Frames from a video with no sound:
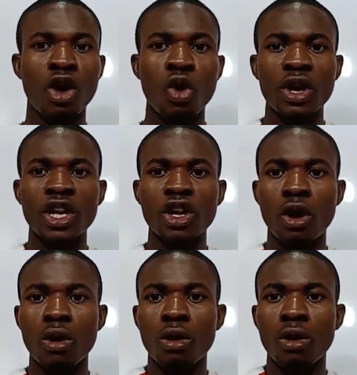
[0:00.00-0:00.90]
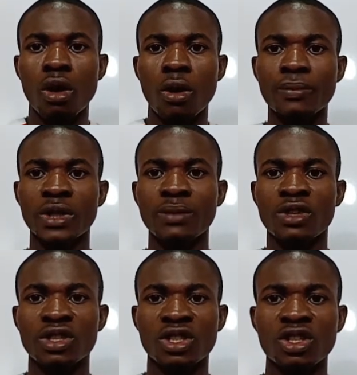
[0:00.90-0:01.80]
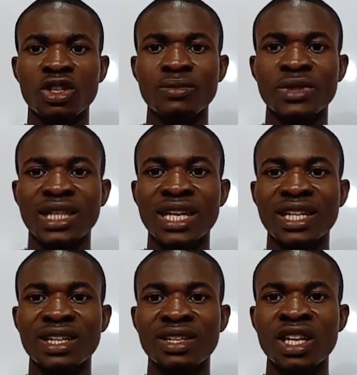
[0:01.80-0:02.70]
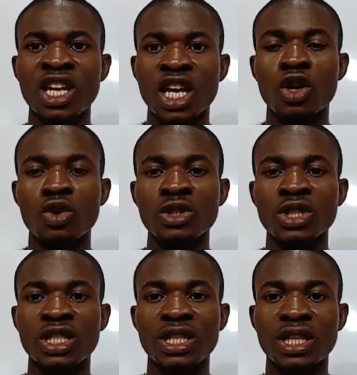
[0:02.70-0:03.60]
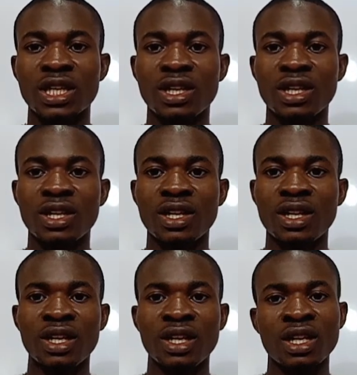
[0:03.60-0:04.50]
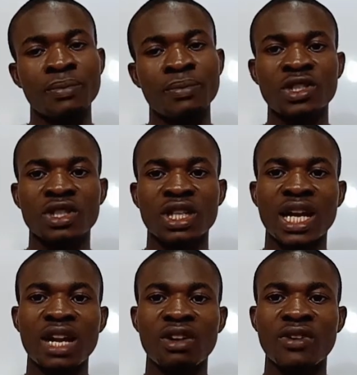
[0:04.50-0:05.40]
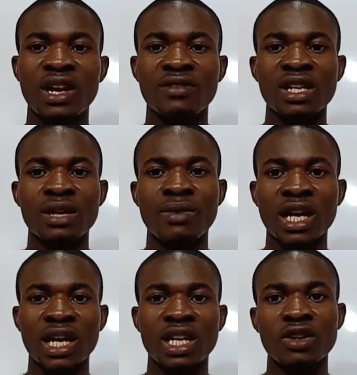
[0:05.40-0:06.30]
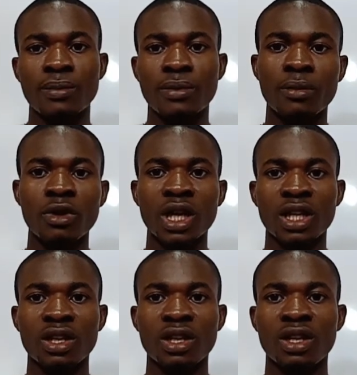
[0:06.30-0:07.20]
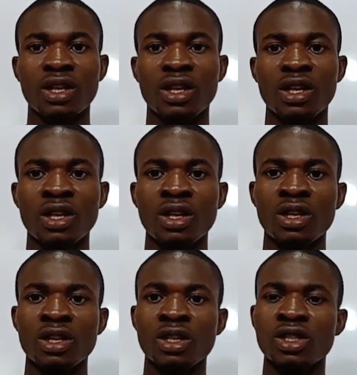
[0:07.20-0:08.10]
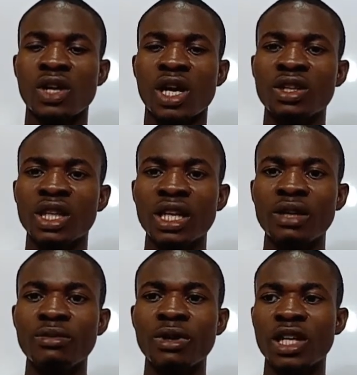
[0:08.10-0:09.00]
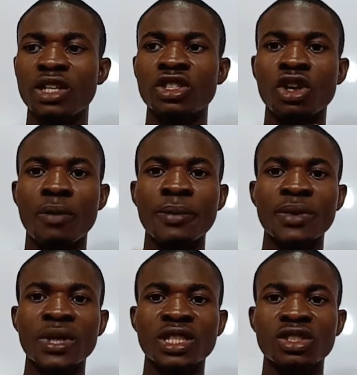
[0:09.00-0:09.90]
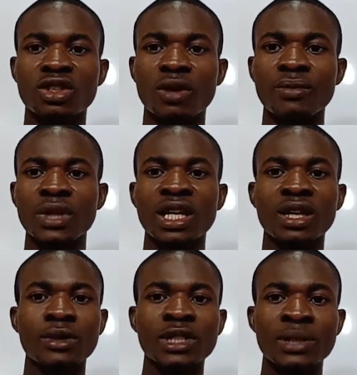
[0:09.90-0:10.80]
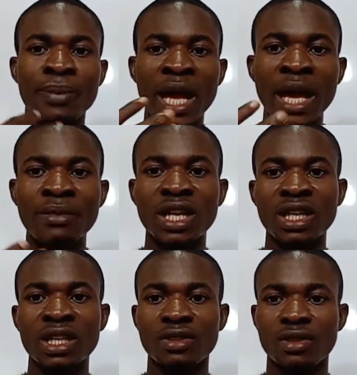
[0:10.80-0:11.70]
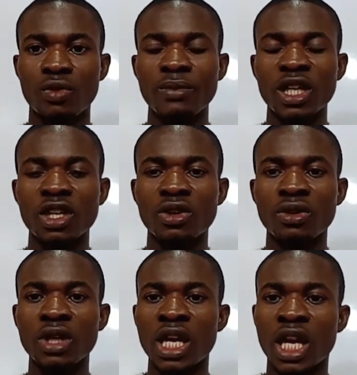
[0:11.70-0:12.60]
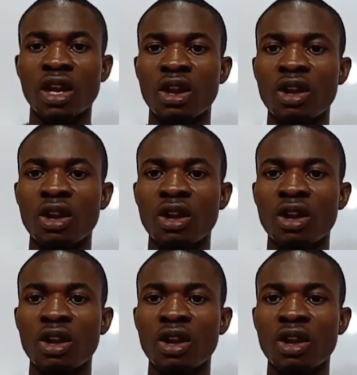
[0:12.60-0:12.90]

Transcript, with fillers: owning your own company, because you're going to be taking a whole share. Depends on the kind of affiliate marketing you're promoting. So are you telling me by just copy pasting some link, spamming it, it brings you a lot